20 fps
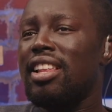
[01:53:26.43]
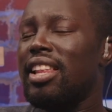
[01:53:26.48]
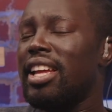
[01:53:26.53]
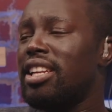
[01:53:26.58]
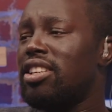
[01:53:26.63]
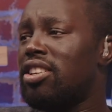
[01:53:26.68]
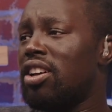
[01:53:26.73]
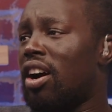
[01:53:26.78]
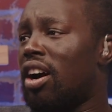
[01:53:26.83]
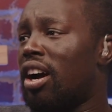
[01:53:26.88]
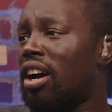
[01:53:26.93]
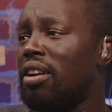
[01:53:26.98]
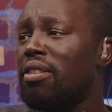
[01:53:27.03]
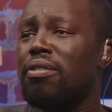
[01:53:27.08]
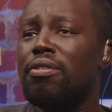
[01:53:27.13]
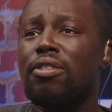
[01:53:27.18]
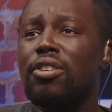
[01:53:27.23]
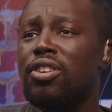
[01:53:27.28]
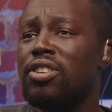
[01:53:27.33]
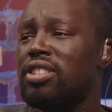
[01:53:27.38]
Like dawn,
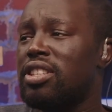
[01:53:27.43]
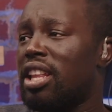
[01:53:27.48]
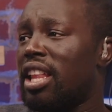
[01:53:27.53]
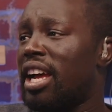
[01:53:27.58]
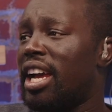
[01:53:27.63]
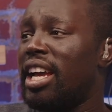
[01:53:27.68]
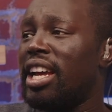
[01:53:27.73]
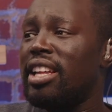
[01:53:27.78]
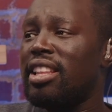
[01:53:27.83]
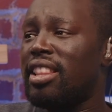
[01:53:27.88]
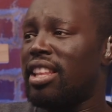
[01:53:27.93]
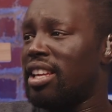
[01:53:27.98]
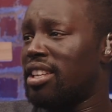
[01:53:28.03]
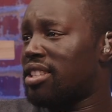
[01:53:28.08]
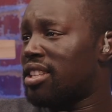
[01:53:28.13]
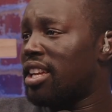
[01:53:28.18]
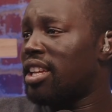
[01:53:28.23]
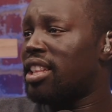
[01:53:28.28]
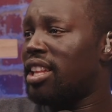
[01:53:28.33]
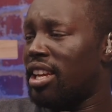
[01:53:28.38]
first light,
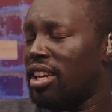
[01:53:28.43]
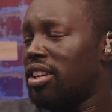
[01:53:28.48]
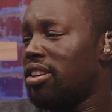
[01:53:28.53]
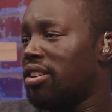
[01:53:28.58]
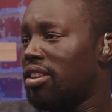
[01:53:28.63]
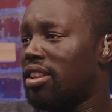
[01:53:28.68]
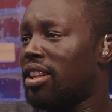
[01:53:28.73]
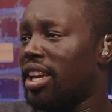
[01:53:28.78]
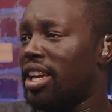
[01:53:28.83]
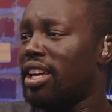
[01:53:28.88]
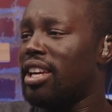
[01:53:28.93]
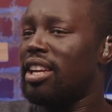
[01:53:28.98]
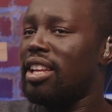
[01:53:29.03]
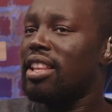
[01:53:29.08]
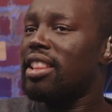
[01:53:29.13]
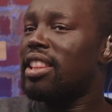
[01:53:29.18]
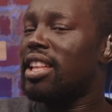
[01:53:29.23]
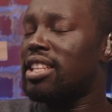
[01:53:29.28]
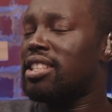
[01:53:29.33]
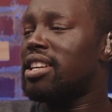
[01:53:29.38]
things like that.
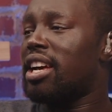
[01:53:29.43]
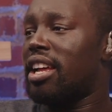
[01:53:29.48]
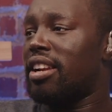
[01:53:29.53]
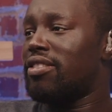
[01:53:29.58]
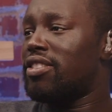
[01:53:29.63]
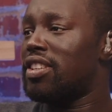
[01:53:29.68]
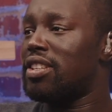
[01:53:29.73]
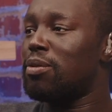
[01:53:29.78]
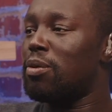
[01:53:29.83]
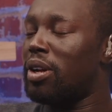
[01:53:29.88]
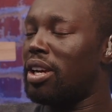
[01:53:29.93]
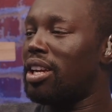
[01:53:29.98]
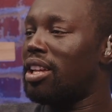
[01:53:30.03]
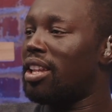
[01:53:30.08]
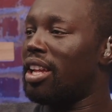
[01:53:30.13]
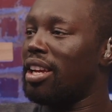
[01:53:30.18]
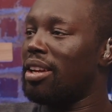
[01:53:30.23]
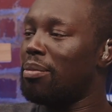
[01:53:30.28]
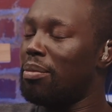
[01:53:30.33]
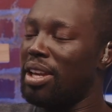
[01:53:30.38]
Like that's kind of just what
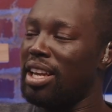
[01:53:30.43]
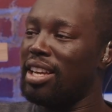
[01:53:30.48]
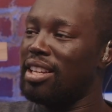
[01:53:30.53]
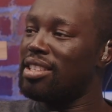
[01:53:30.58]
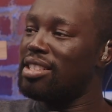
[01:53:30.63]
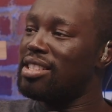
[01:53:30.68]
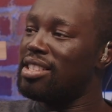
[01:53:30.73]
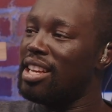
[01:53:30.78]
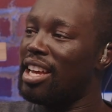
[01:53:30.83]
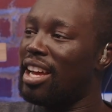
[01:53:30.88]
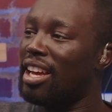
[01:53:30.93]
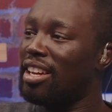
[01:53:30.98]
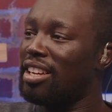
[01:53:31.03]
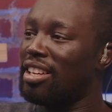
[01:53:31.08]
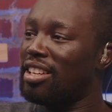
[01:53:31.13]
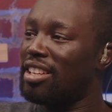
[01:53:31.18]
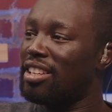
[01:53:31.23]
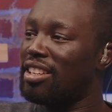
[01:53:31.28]
it like means. Yeah.